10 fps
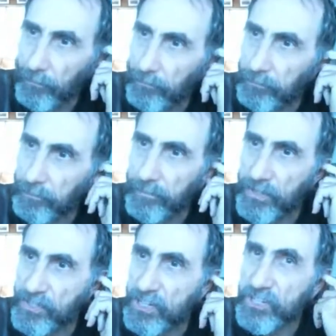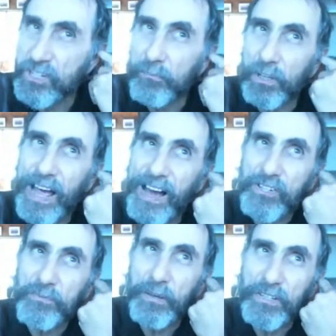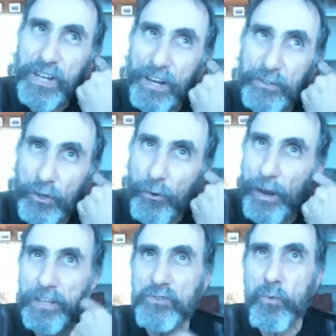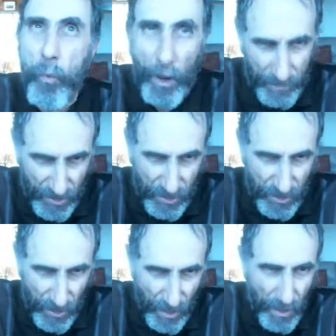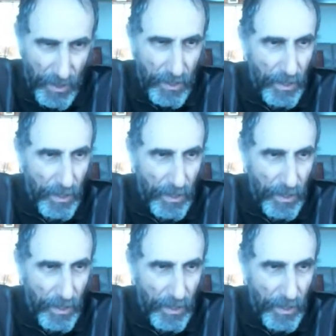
um, the system allows me to enter grades once.